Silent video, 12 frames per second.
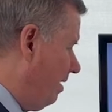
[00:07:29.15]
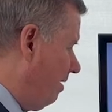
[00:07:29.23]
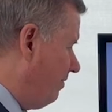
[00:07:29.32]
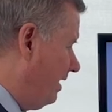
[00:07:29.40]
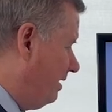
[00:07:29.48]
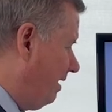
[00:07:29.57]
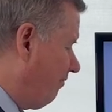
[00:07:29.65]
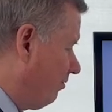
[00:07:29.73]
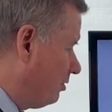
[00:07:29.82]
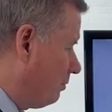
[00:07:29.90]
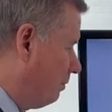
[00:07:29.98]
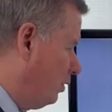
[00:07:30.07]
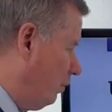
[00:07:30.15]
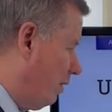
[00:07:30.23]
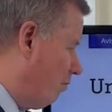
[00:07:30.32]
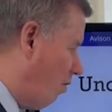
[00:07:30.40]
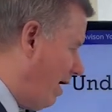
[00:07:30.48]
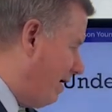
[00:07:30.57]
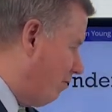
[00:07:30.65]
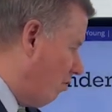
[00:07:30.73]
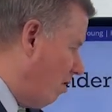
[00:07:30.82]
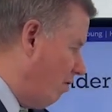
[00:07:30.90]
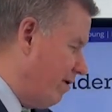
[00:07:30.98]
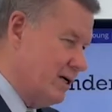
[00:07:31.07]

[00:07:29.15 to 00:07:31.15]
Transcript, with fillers: uh, the difference between right and wrong